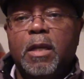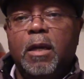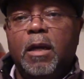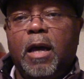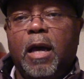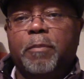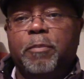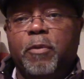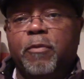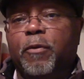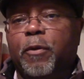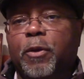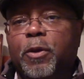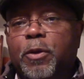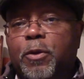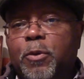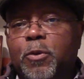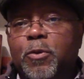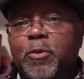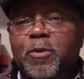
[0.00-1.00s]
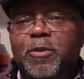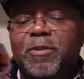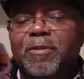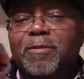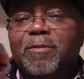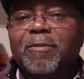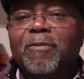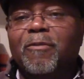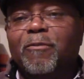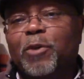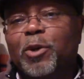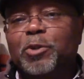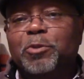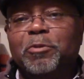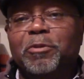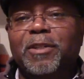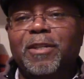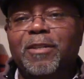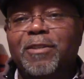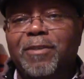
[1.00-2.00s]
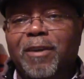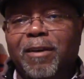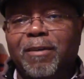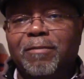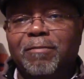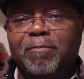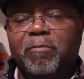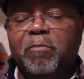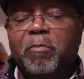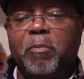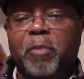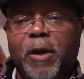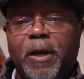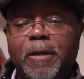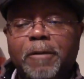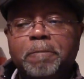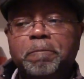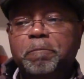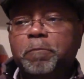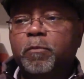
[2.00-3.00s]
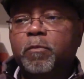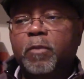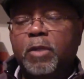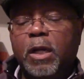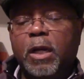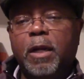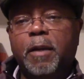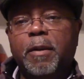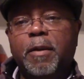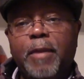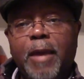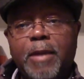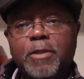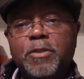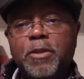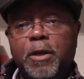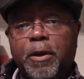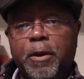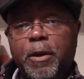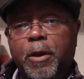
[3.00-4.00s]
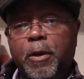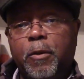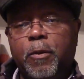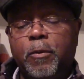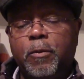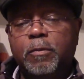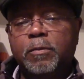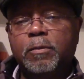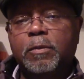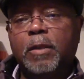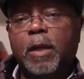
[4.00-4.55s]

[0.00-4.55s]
I prefer to use Virtual DJ, but in that scenario,